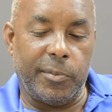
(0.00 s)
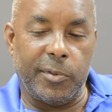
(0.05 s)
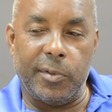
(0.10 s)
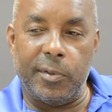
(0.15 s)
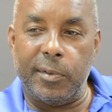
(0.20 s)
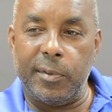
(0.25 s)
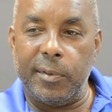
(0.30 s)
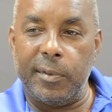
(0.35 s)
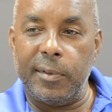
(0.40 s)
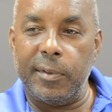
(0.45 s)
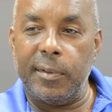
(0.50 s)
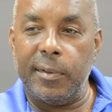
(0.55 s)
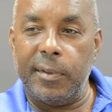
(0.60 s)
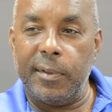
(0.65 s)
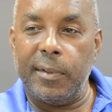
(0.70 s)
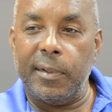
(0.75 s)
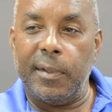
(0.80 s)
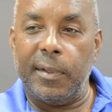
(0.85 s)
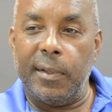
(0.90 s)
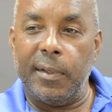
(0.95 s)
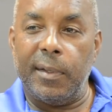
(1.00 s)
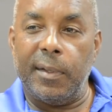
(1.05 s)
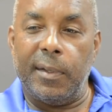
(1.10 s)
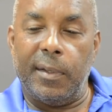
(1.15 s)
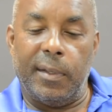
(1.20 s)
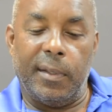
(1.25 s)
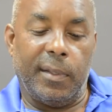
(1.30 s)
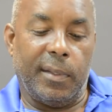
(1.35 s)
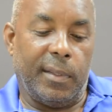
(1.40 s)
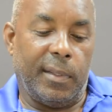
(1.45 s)
So
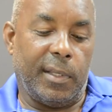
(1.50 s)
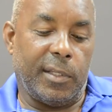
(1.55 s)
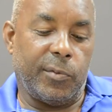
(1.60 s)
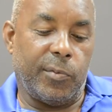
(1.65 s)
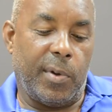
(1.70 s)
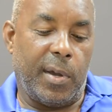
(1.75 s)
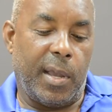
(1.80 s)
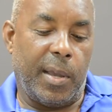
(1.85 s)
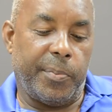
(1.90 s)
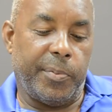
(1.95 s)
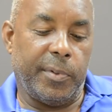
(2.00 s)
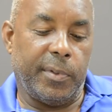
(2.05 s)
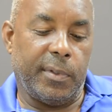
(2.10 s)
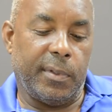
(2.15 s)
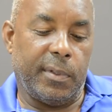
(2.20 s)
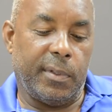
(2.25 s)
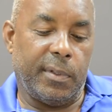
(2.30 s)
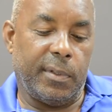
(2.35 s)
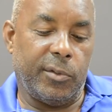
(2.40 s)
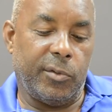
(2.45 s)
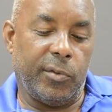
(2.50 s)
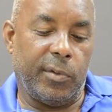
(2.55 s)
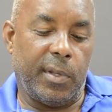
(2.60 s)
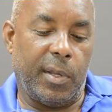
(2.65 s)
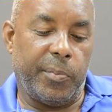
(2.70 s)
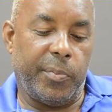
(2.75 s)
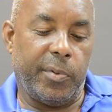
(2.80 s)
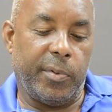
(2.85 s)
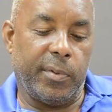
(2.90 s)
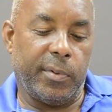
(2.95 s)
that's what happened during
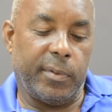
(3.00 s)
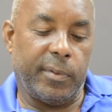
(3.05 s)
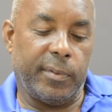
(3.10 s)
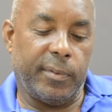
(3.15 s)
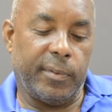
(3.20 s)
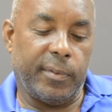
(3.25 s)
that period.